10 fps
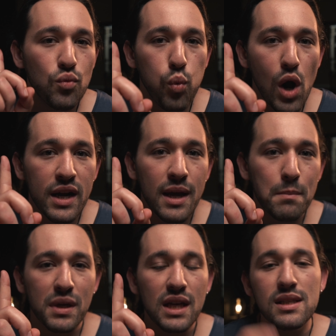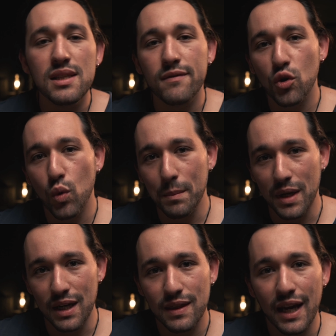one piece of
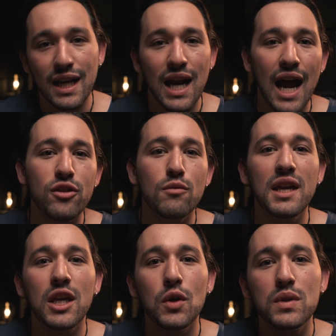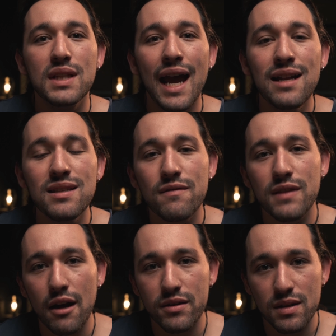equipment that can either make you tens of
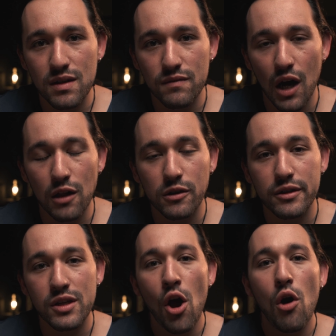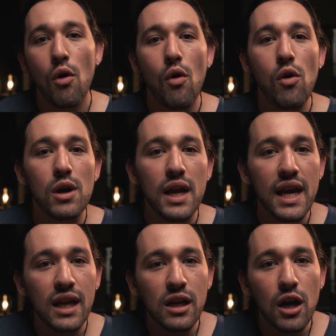thousands of dollars, or
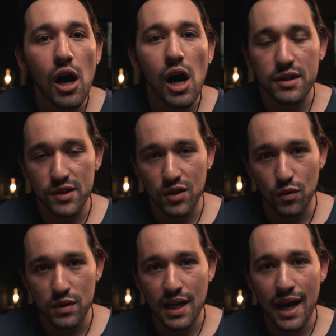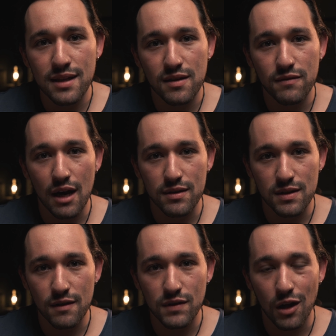it can cost you tens of
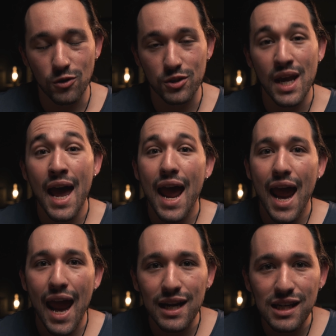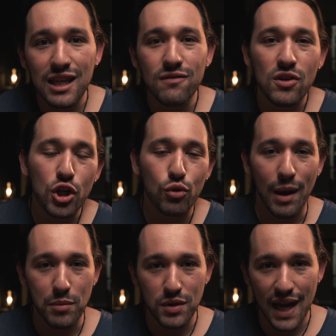thousands of dollars and even your
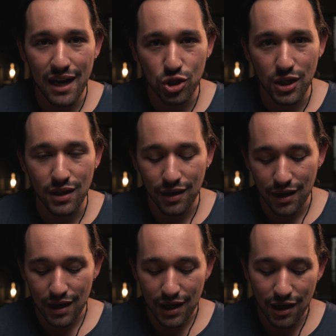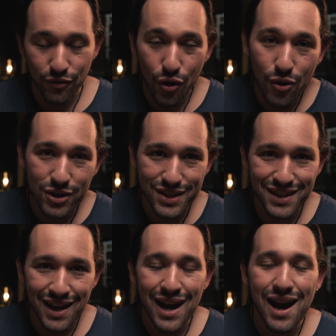reputation. And of
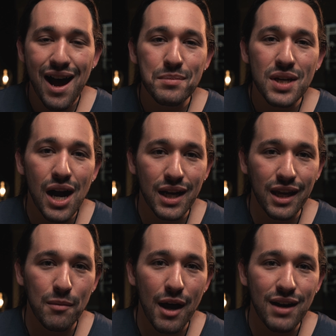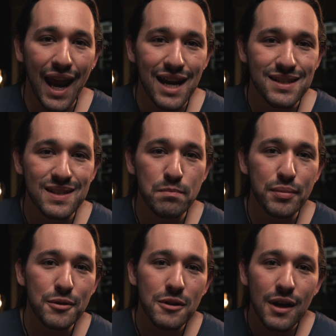course, I'm talking about a
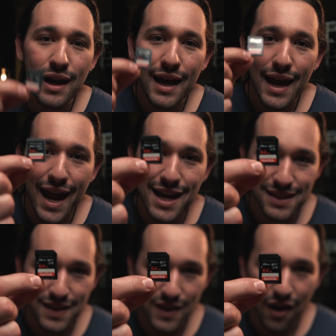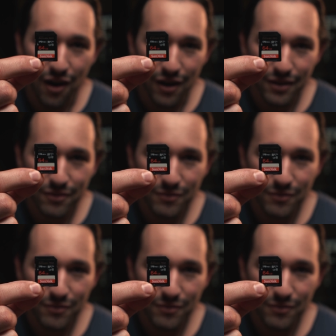simple SD card.